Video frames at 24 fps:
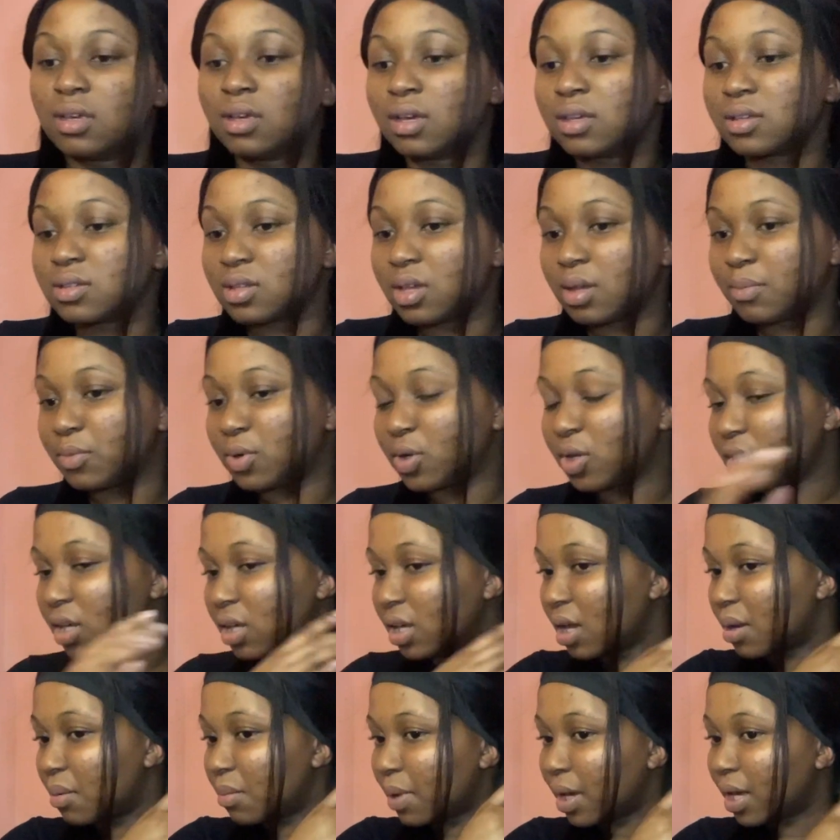So I'm looking
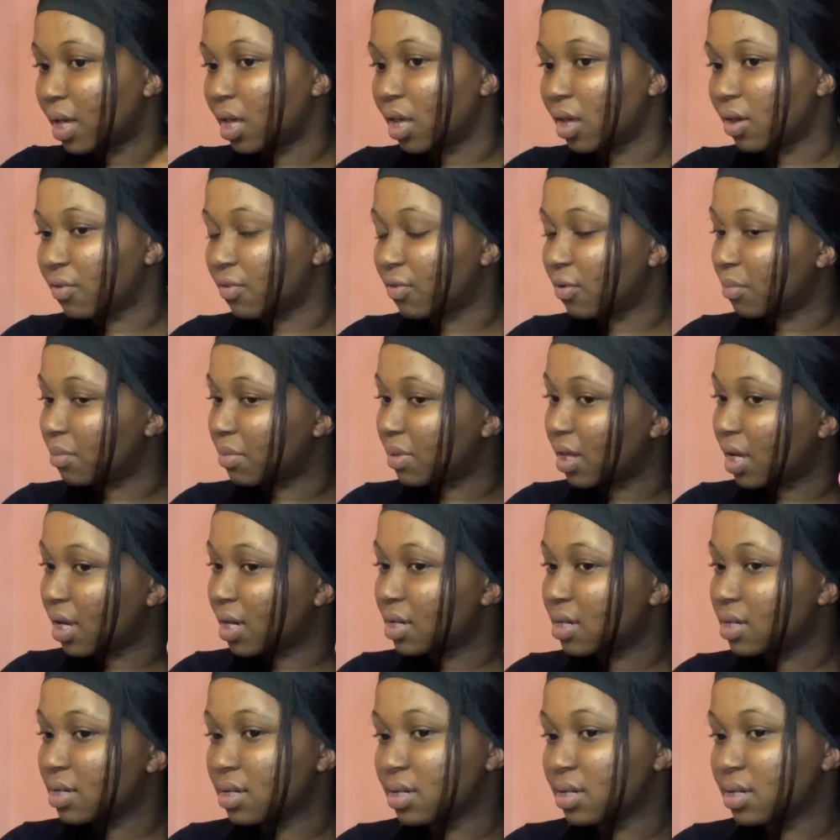at my hair from that.